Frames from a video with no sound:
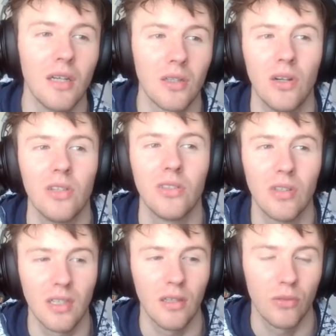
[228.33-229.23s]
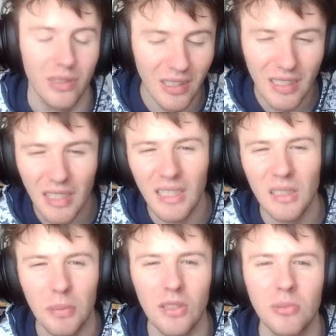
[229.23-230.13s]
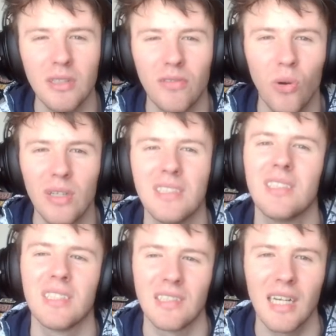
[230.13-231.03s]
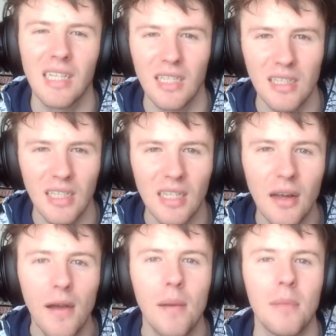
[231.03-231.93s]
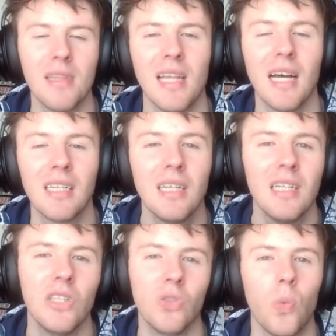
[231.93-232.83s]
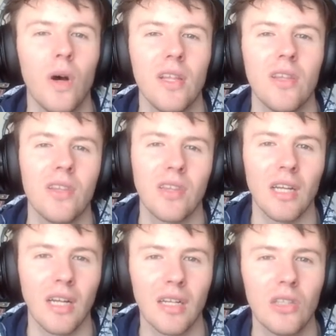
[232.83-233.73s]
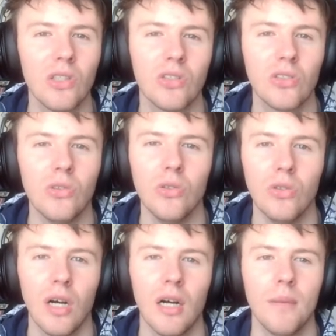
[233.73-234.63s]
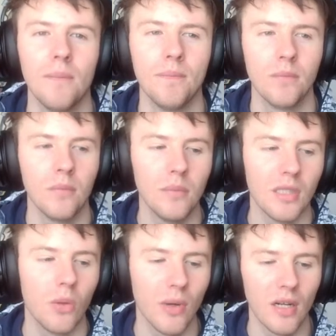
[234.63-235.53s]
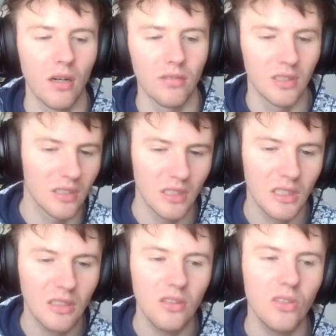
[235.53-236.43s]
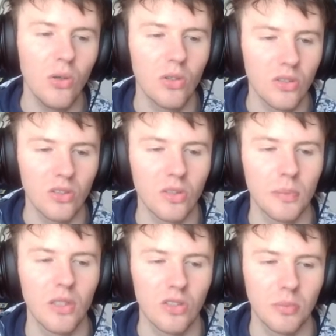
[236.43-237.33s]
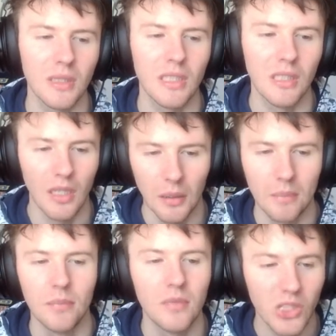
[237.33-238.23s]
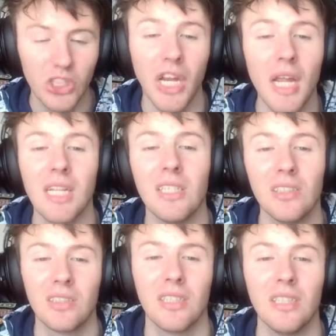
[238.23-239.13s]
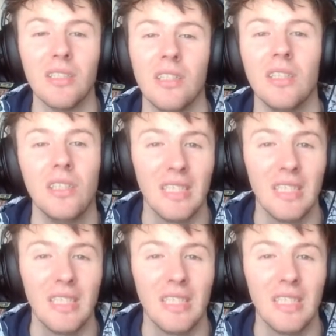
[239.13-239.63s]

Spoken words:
card to look out for. Technically spell speed 4 isn't exactly a thing, but that is one thing to be aware of, is that just your spell speed chains in